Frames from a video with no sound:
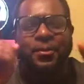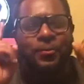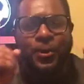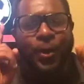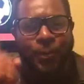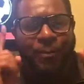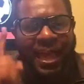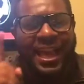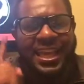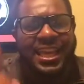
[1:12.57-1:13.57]
We are
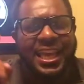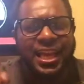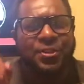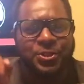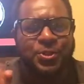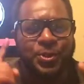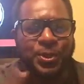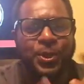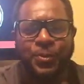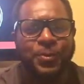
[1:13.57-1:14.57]
back in the
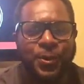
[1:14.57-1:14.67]
studio.